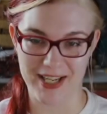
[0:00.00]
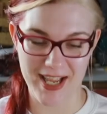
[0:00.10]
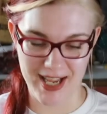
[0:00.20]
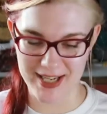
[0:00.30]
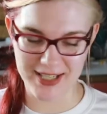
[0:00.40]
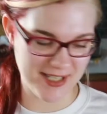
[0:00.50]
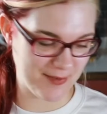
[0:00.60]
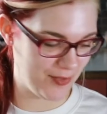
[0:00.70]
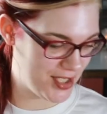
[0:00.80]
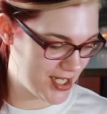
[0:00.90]
and get some
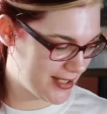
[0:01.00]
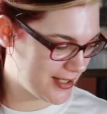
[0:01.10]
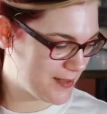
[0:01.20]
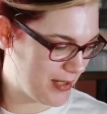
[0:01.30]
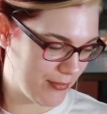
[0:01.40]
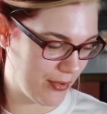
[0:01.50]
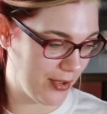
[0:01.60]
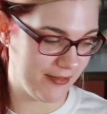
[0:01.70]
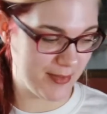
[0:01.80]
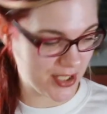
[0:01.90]
ridiculous B-roll
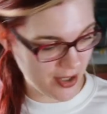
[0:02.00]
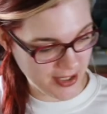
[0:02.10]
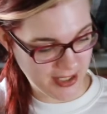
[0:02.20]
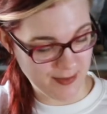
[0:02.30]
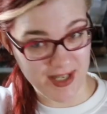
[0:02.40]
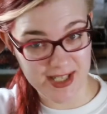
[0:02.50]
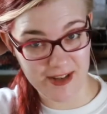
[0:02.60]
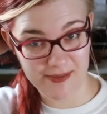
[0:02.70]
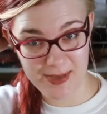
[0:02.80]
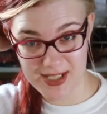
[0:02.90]
of me talking to
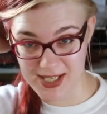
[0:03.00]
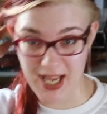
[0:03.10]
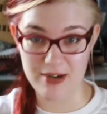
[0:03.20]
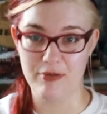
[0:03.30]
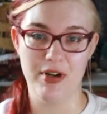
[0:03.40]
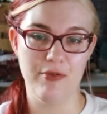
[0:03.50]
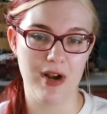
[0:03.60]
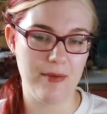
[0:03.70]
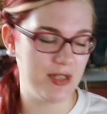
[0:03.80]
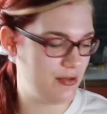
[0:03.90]
myself because I don't know what
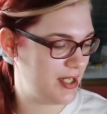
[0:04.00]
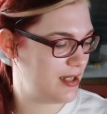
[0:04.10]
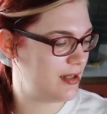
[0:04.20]
I'm doing.